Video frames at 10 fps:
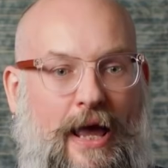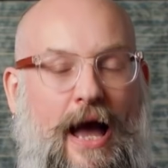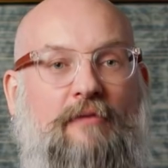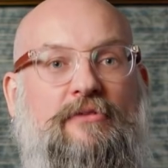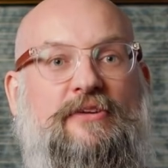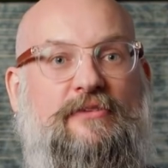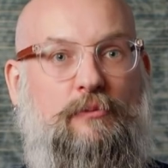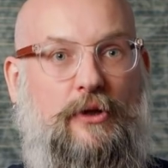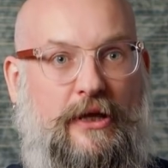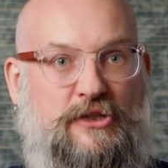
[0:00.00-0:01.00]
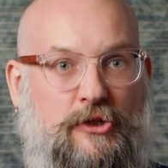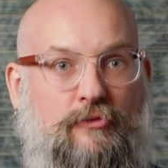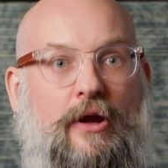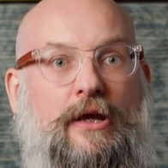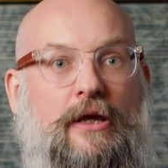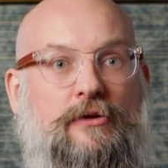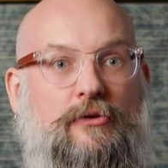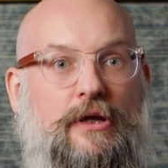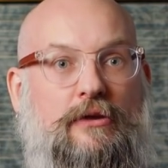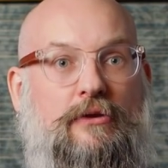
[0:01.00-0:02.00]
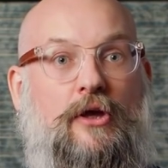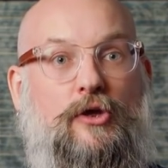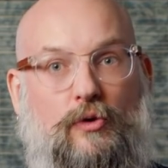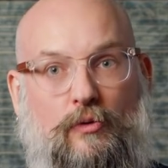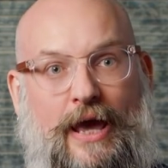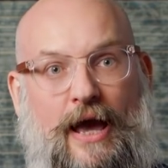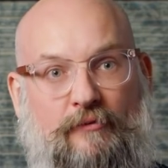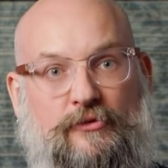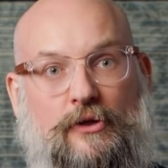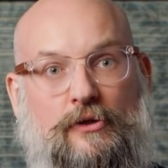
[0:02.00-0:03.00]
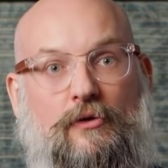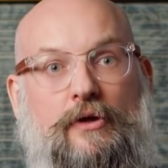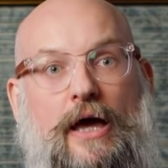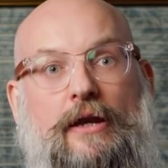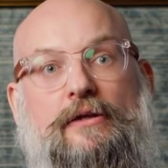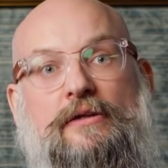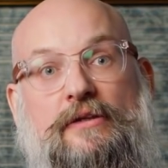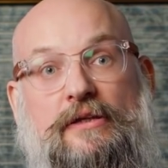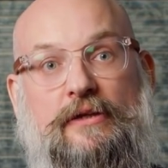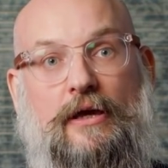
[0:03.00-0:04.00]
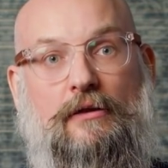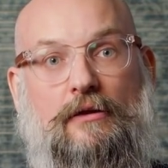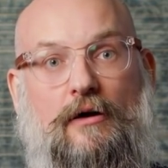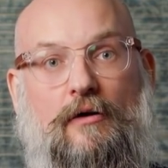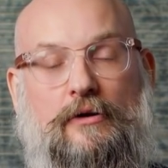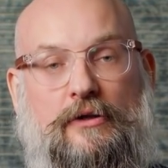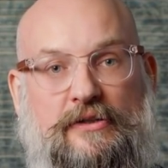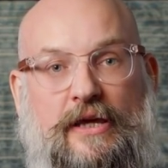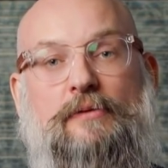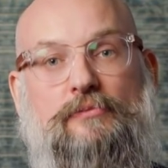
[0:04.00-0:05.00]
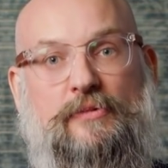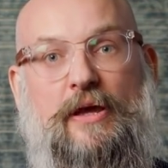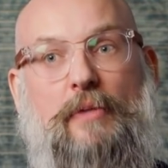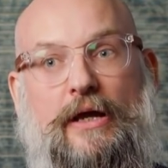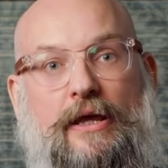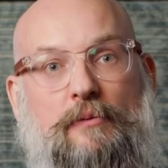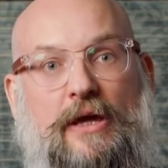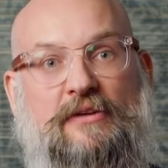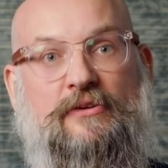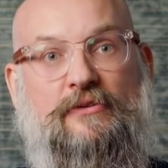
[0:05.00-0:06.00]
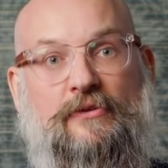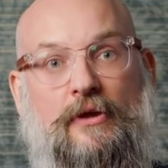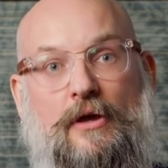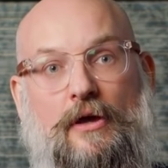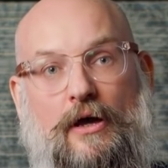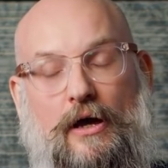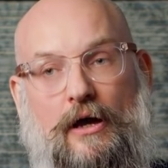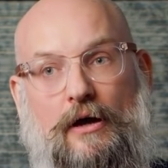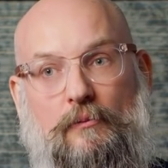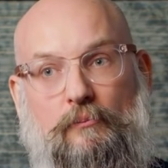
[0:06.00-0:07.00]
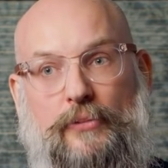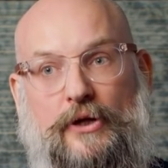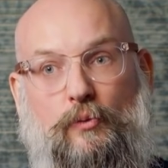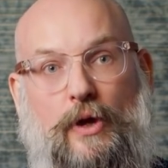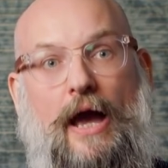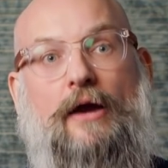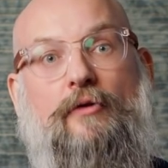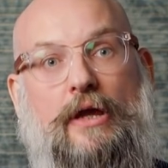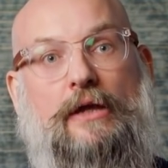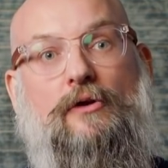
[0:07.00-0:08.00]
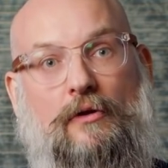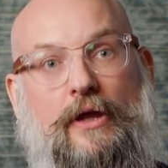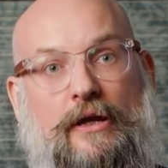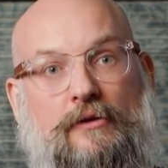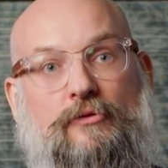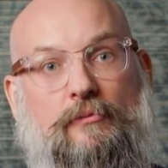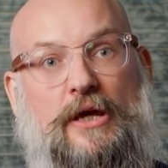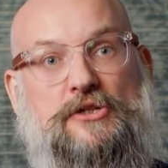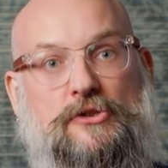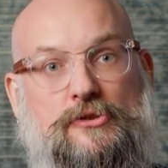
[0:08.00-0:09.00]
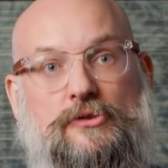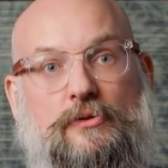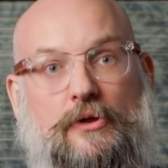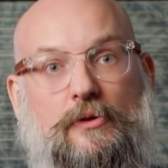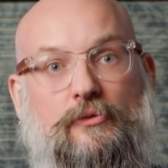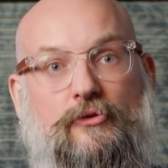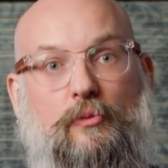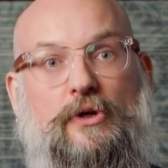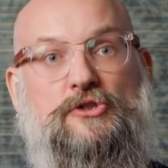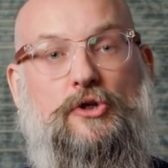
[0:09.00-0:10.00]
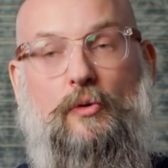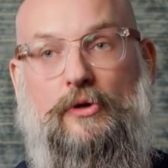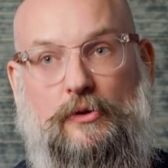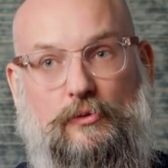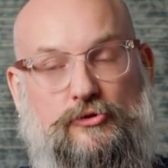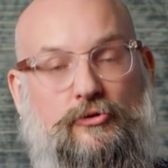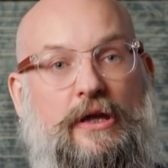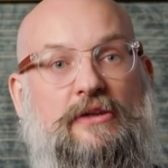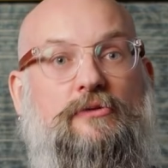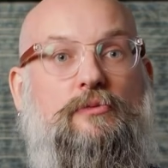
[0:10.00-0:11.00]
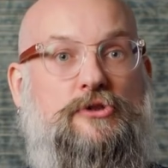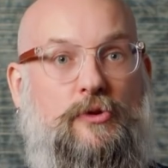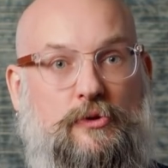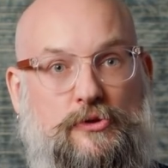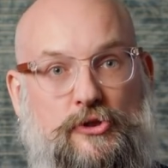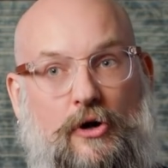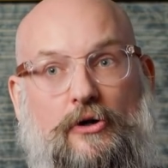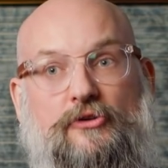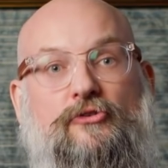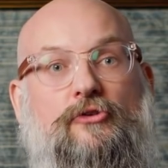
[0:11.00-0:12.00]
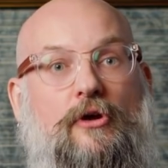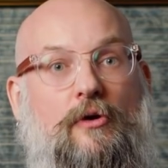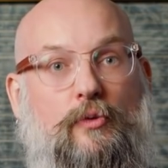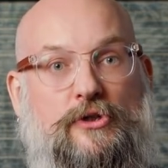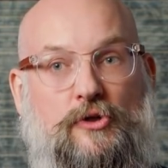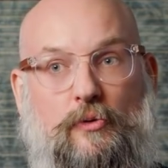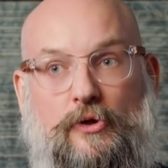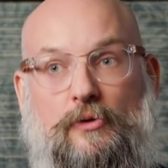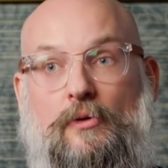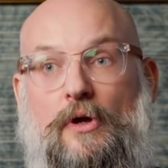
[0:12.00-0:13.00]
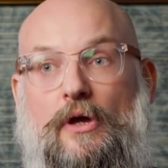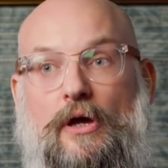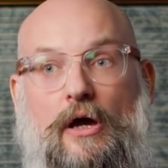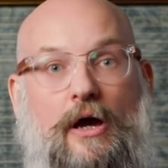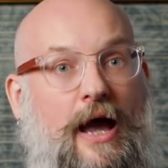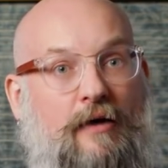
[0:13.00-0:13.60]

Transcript: We have the simulation running underneath. You don't have to look at it in detail on a day, day by day basis, uh, but we aggregate all that information to you. So we show you trends, we show you charts, uh, we show you uh,